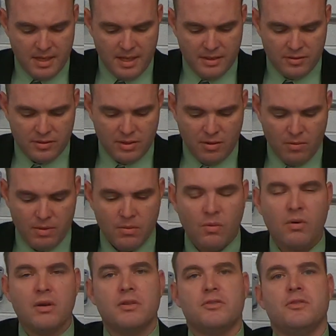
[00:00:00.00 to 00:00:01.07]
And so we
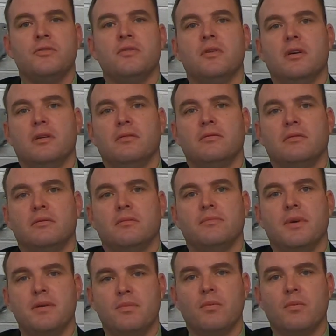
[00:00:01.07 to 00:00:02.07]
wanted you to be